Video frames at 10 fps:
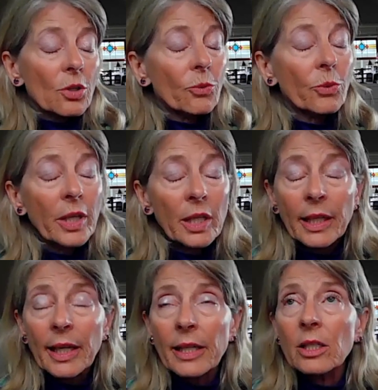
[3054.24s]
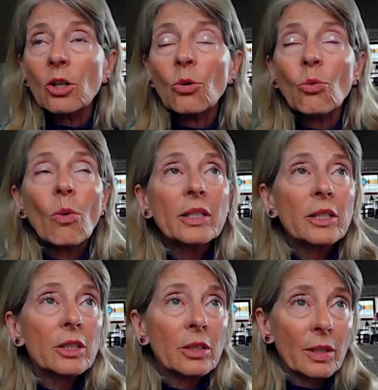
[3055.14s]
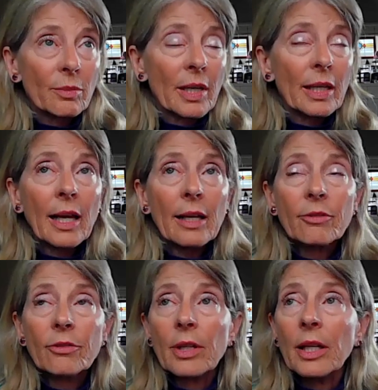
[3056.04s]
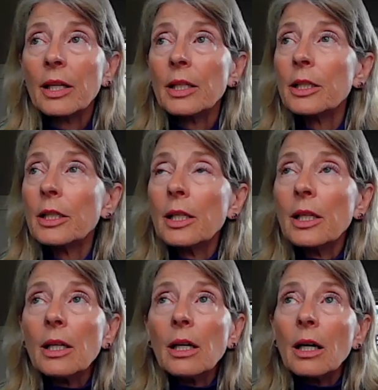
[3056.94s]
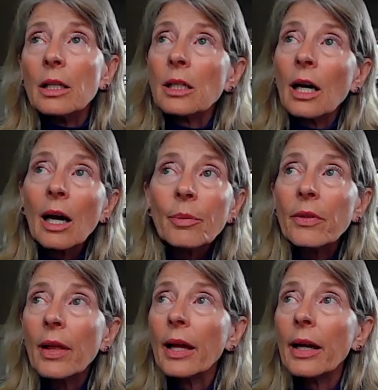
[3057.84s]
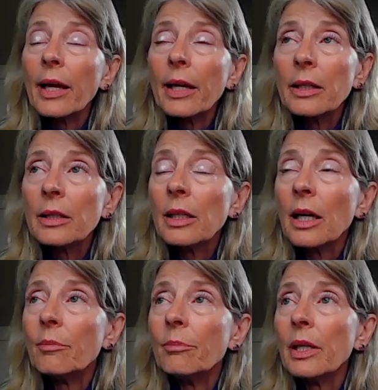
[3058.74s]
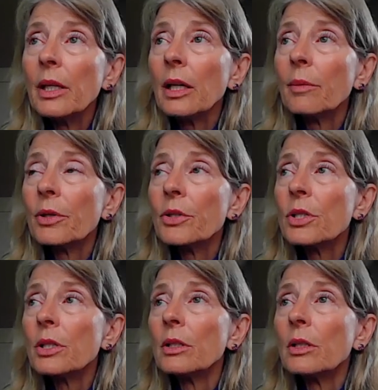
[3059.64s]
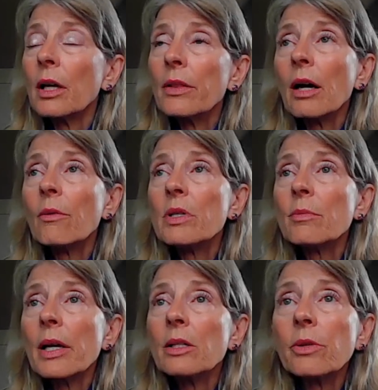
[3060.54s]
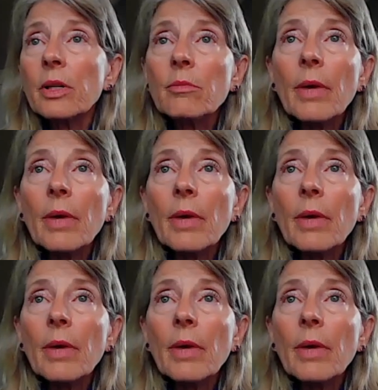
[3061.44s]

reeling. I didn't know what to do with my life. And on top of that, I ended up meeting a person I thought was my dream